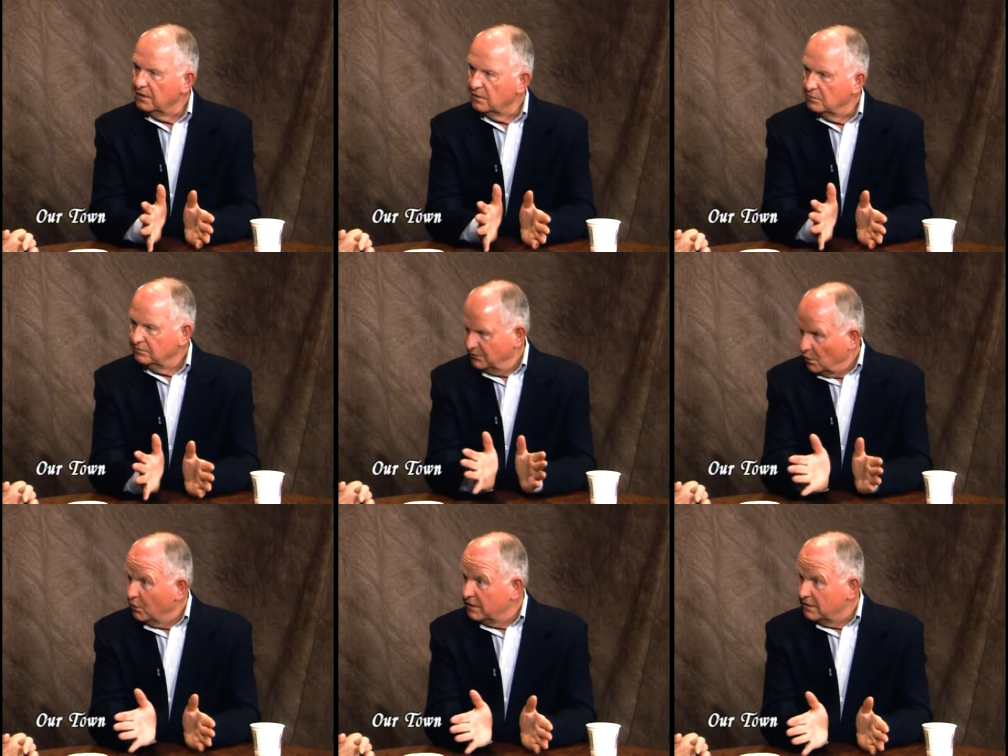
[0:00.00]
you can
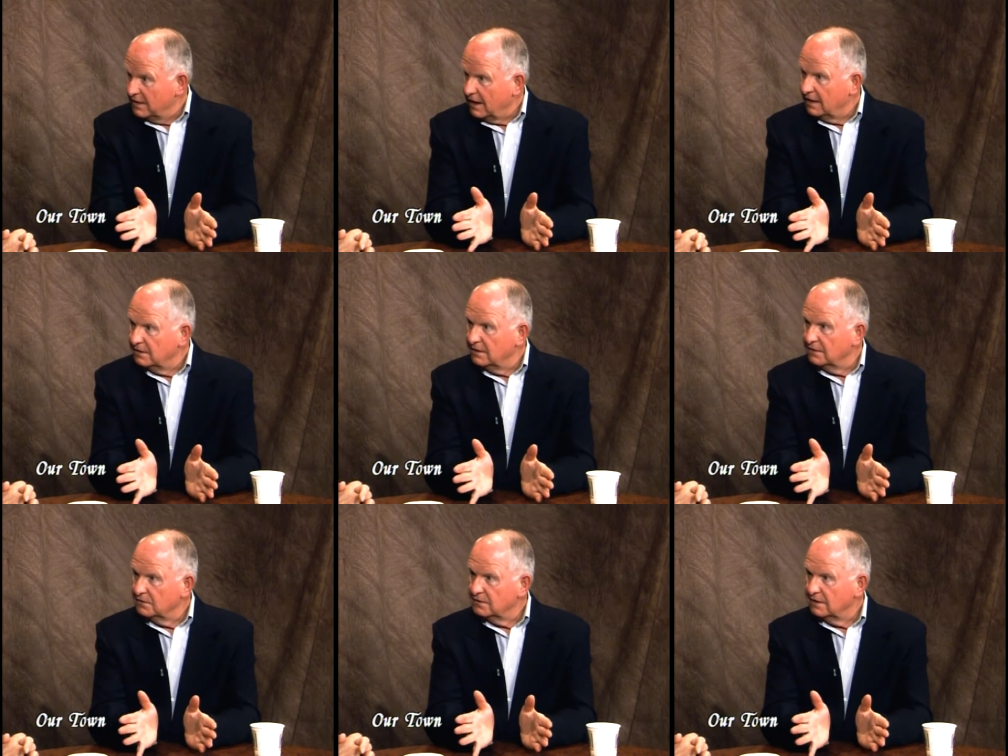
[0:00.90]
go into the
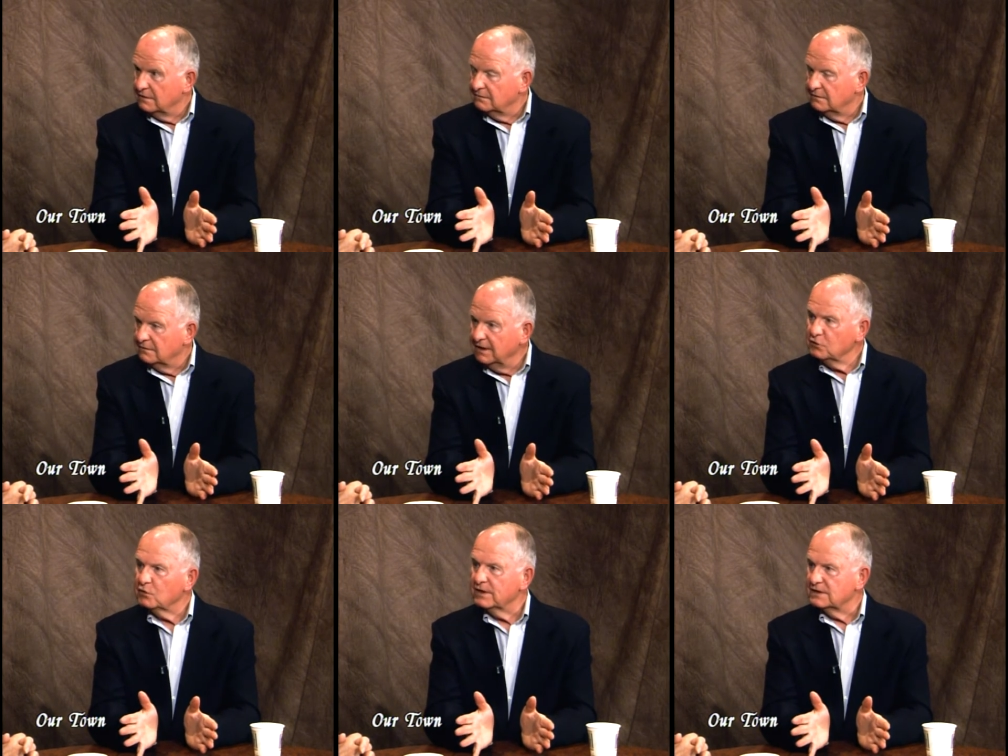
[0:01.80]
ideas on
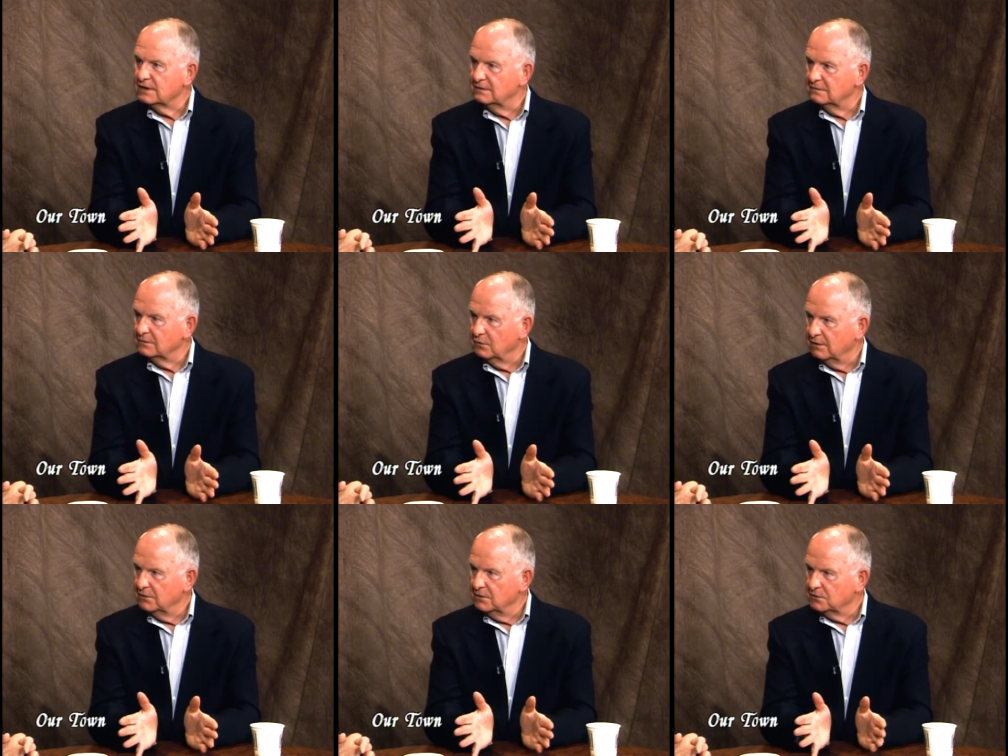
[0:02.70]
increasing
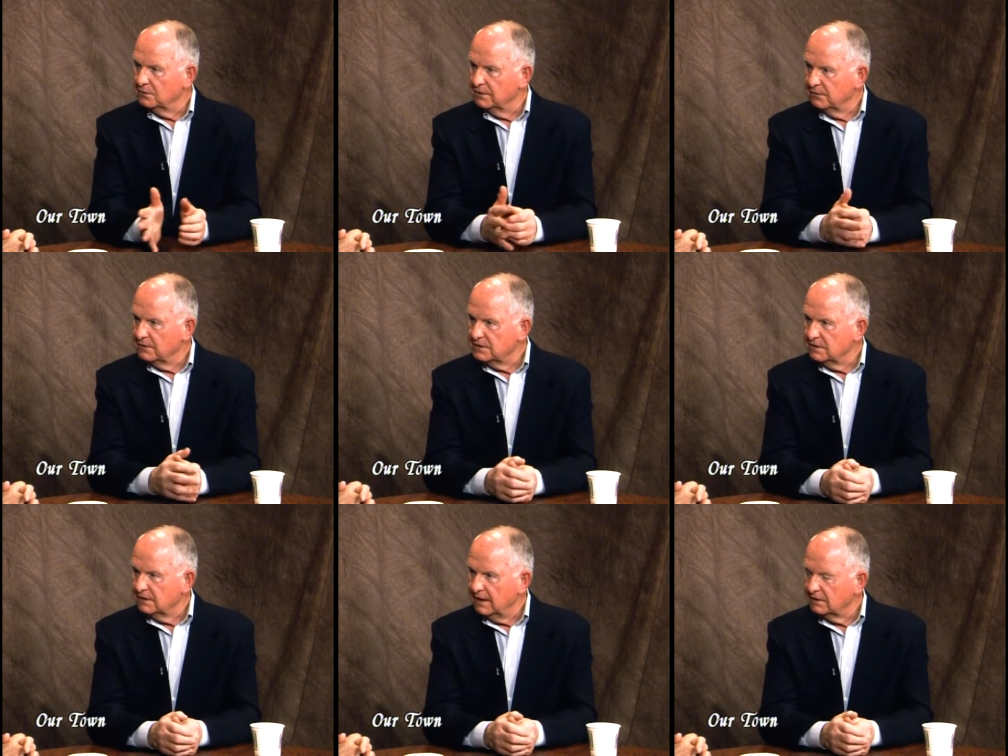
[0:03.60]
revenues or
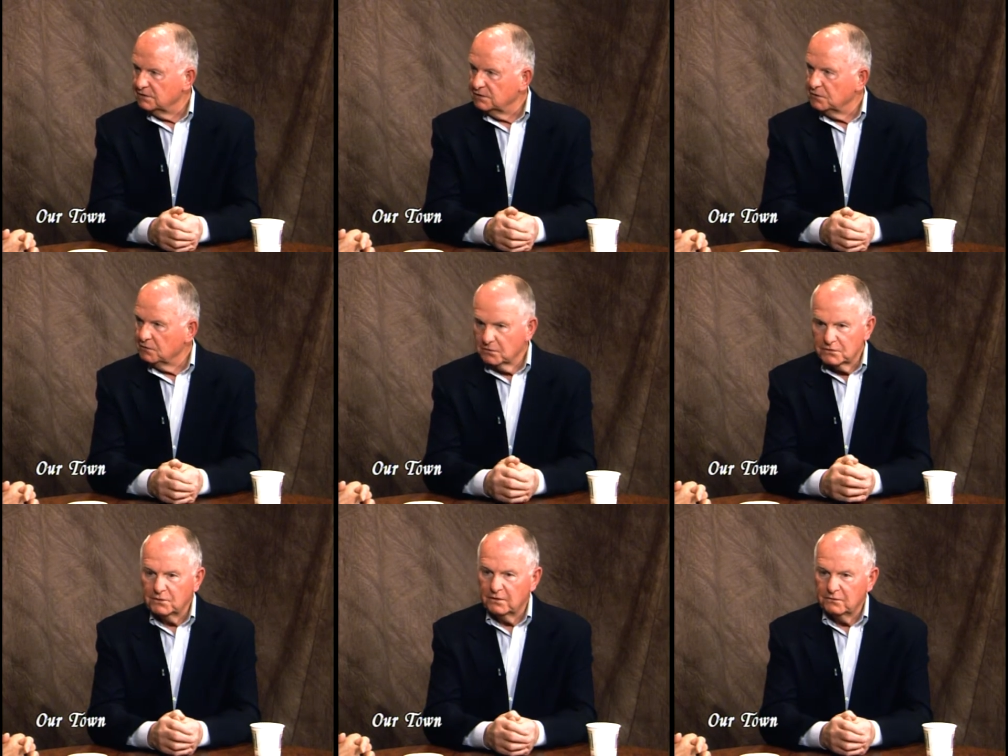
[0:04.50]
increasing taxes, you
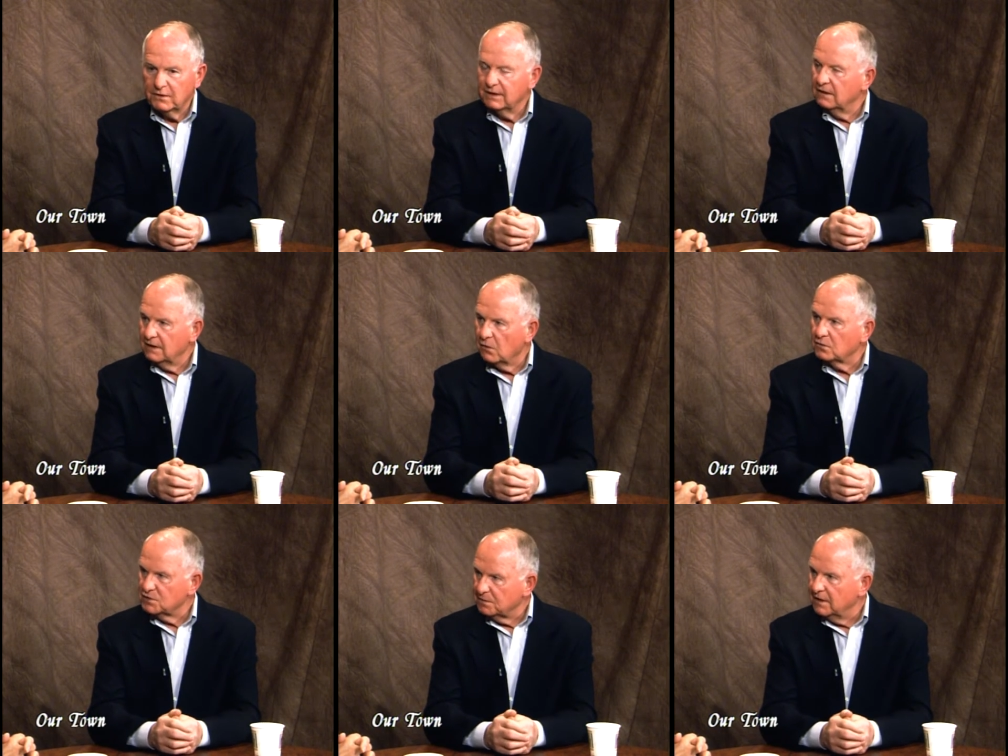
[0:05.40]
first ought to find out how
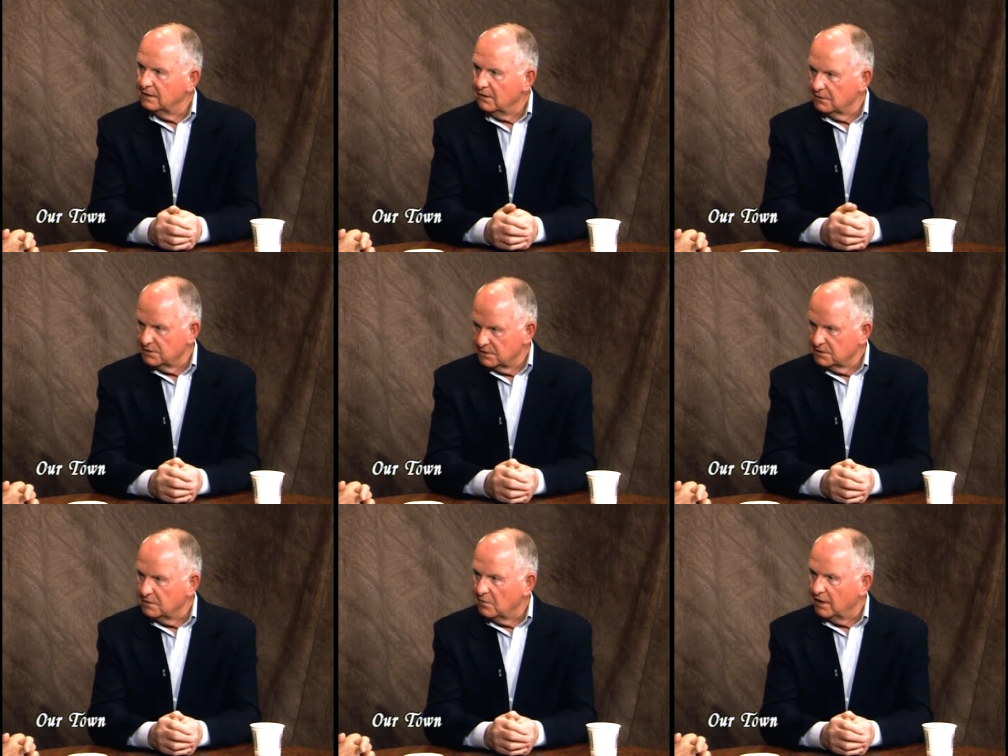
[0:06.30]
we're spending our existing
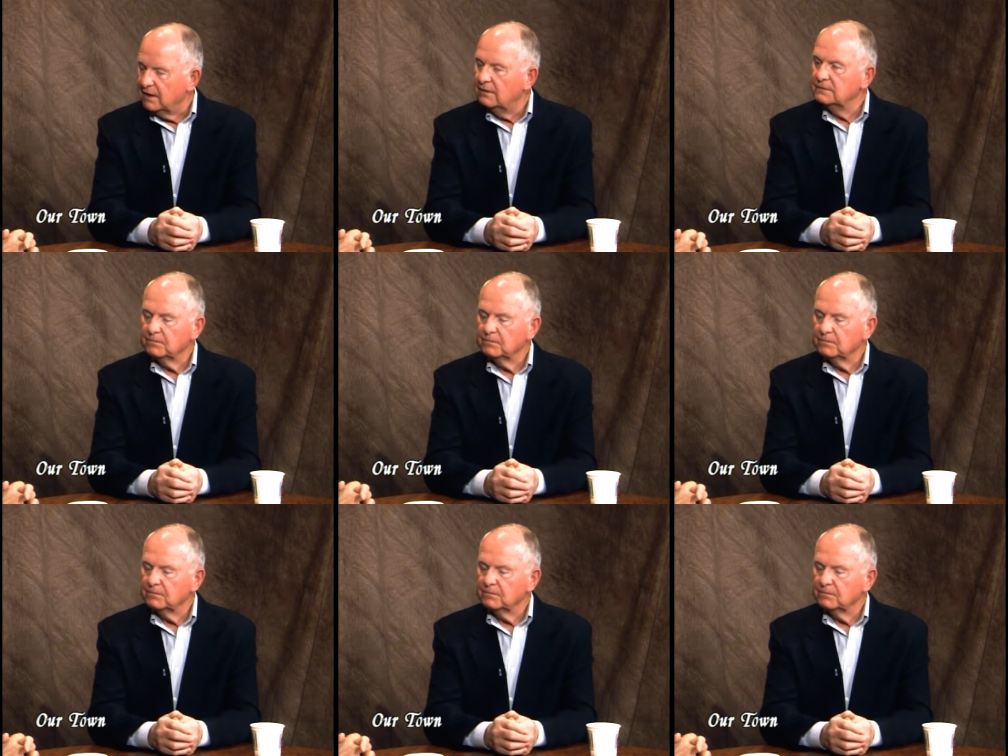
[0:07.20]
Look at money. The spending